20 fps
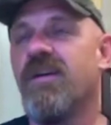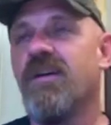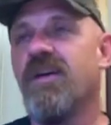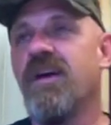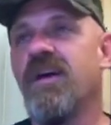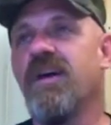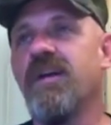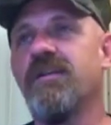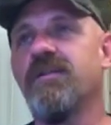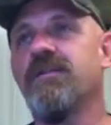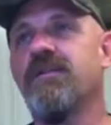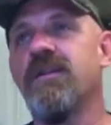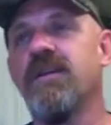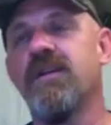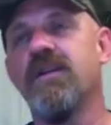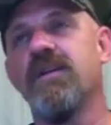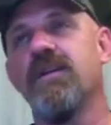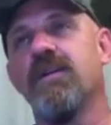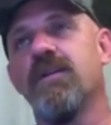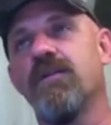And
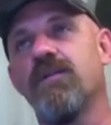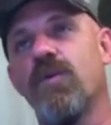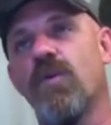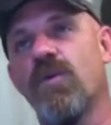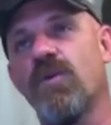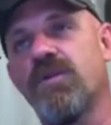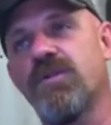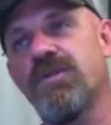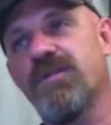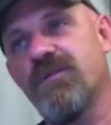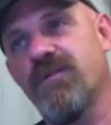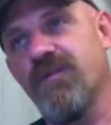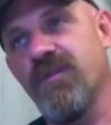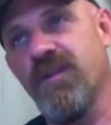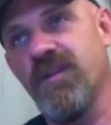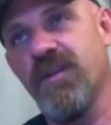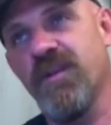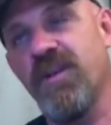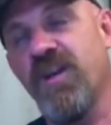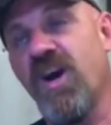of course,
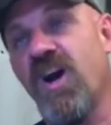in the